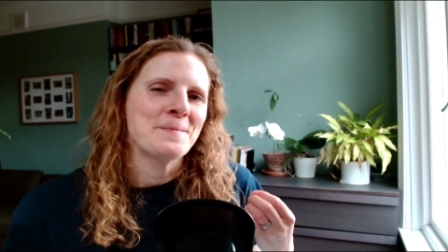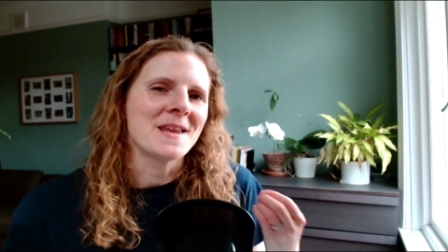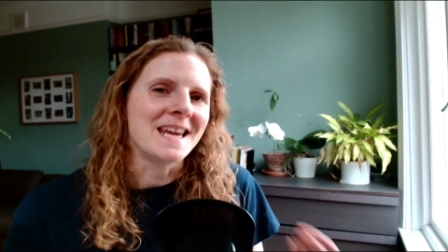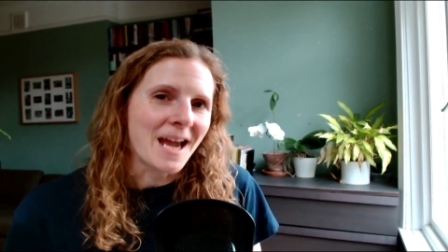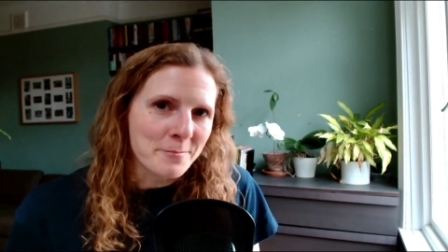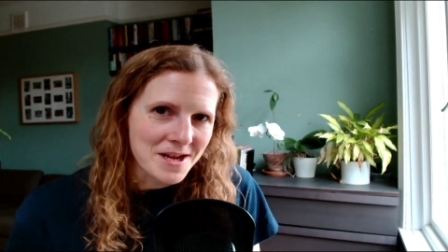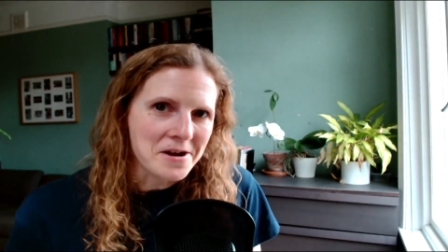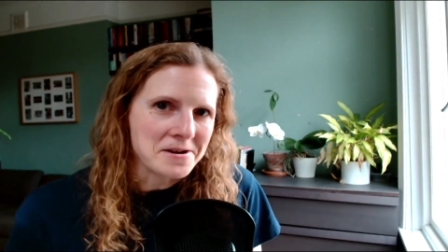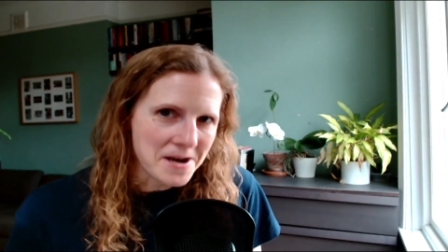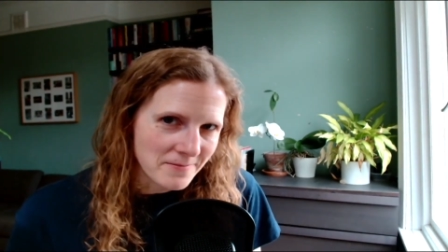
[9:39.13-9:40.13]
It can be
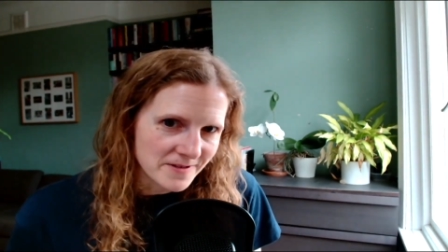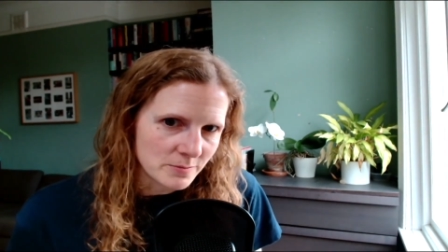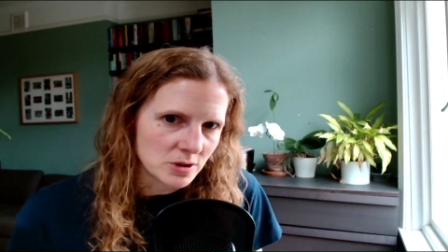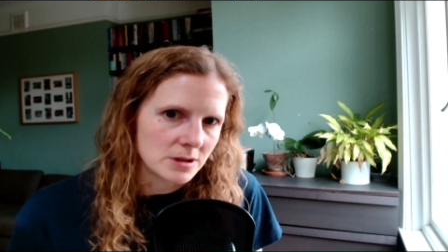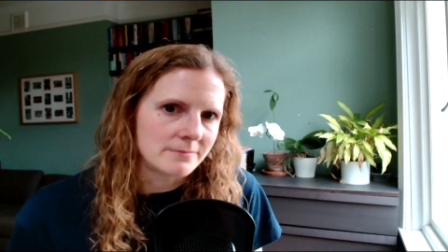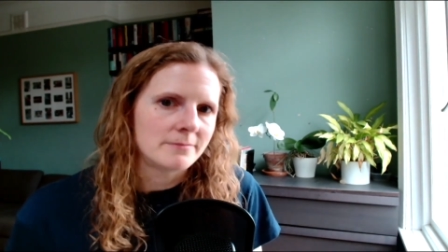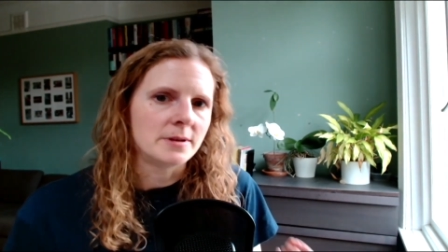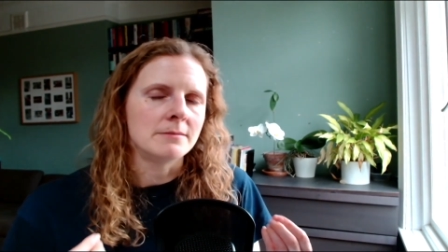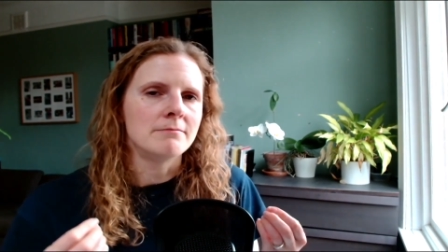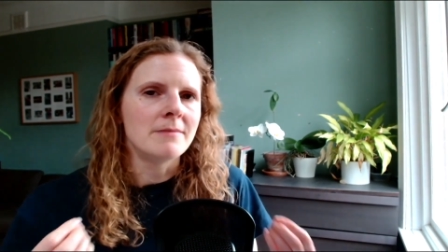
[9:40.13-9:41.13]
uncomfortable,
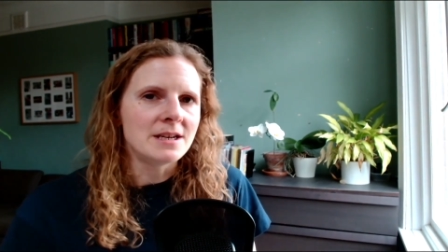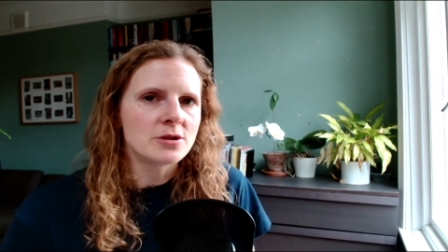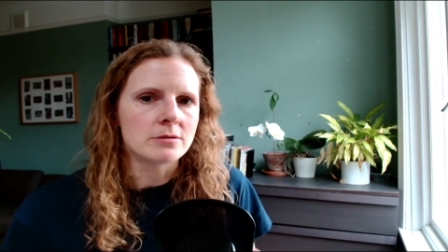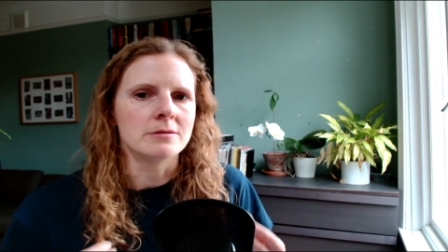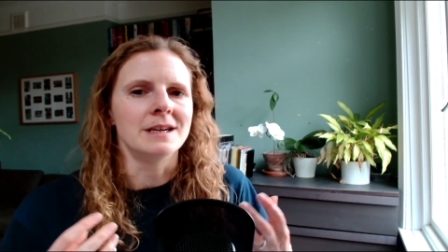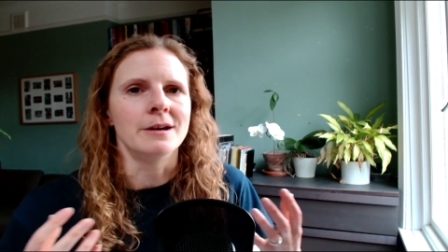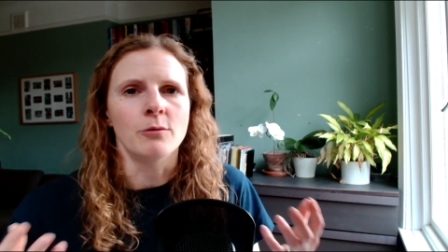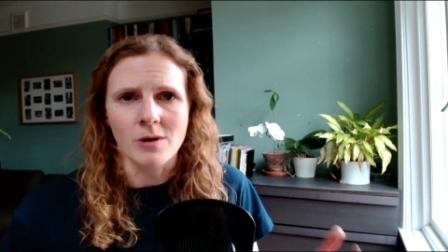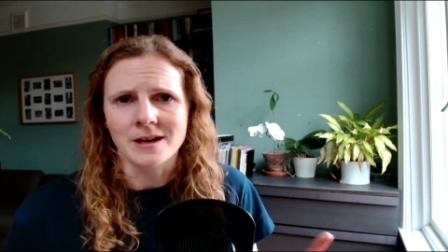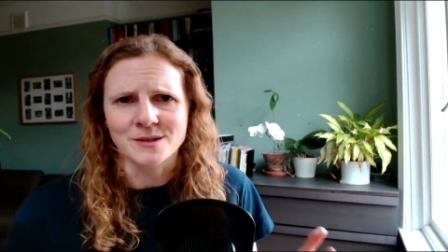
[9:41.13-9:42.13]
but
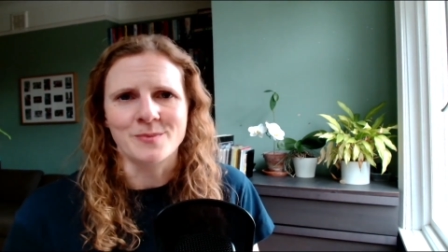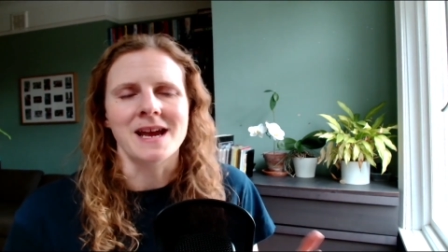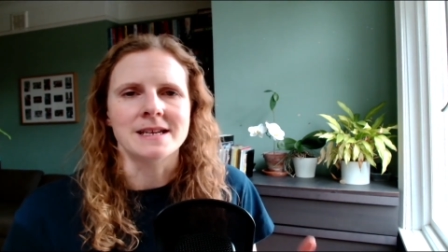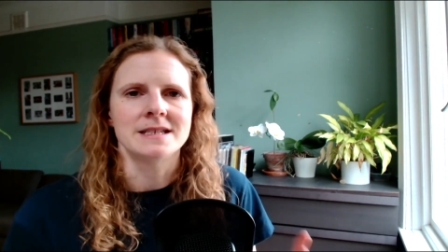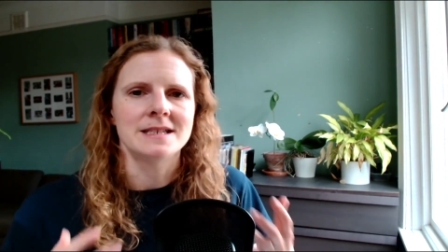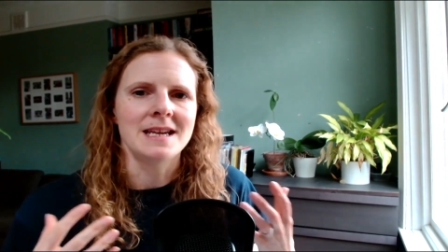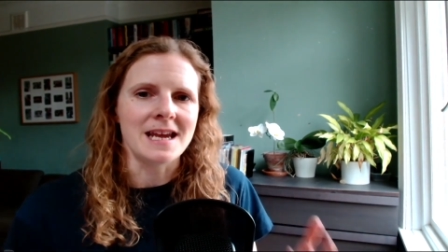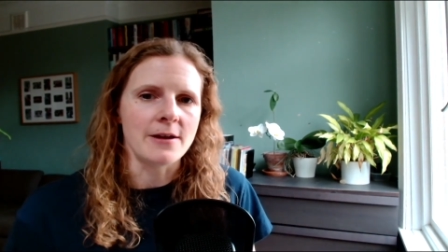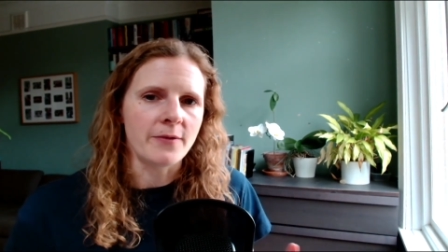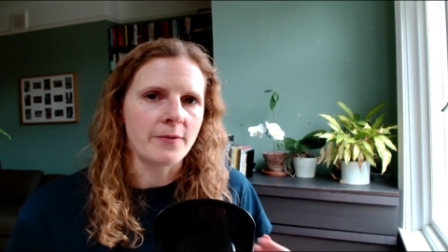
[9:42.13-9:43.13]
mentoring works best
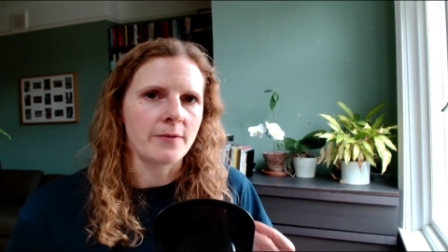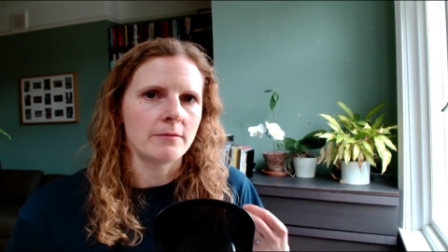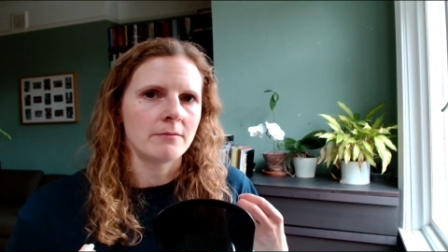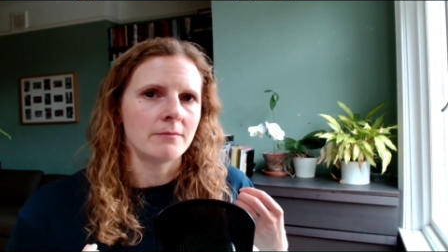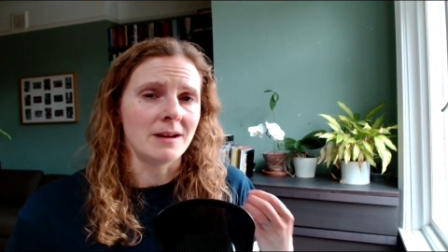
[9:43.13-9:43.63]
if